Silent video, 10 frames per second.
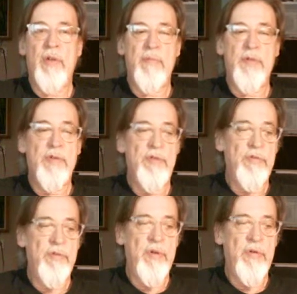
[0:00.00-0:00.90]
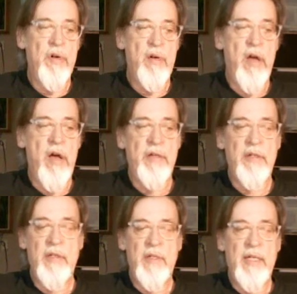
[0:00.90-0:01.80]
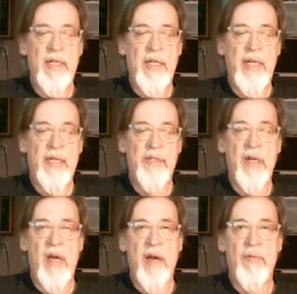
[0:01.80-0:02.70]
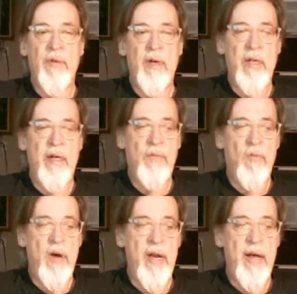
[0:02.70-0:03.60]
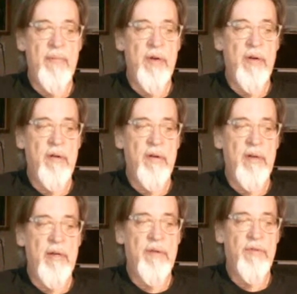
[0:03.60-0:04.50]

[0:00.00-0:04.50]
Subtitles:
is not really what I'm trying to get at here. It's just that it's